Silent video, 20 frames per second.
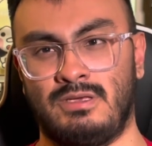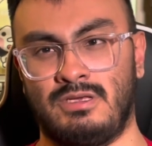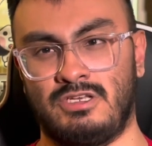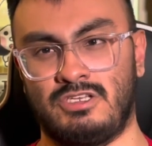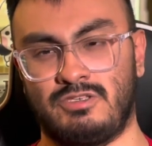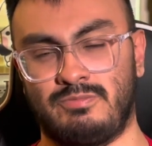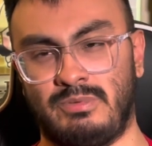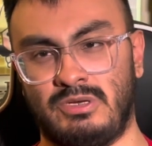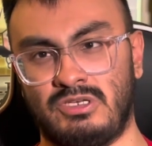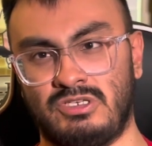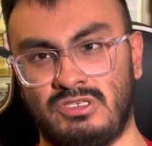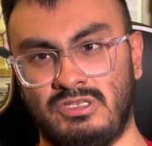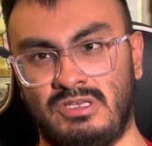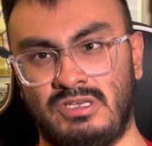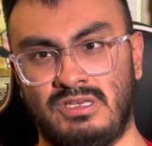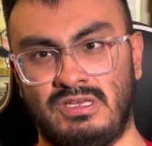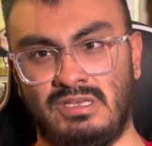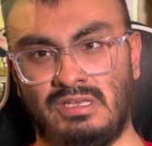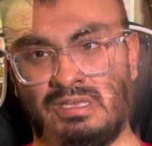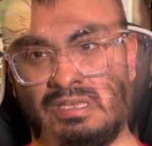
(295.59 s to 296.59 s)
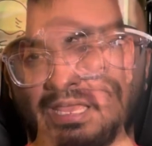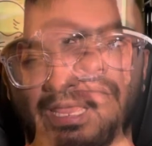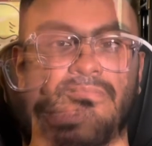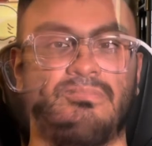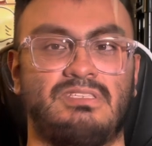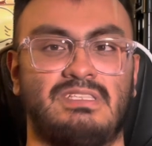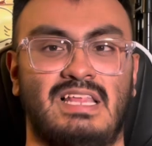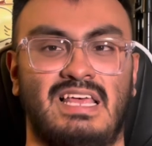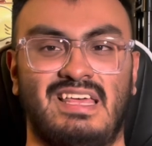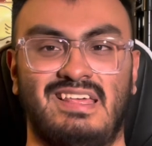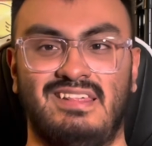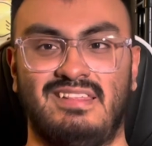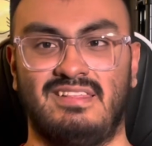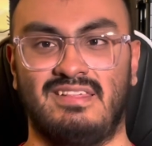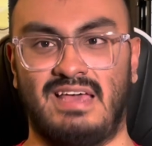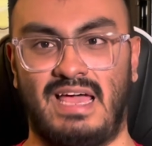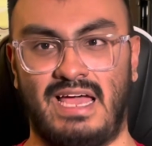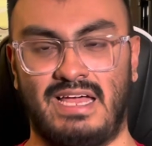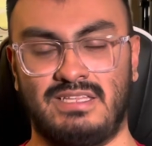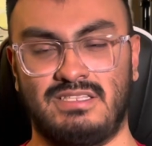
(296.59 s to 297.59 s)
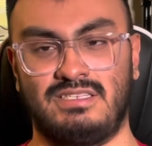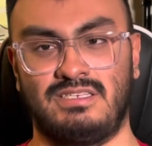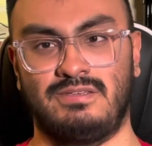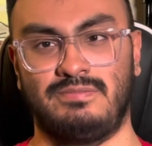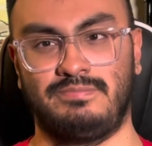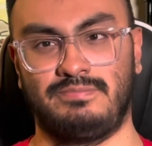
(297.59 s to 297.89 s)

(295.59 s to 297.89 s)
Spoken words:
especially games like that.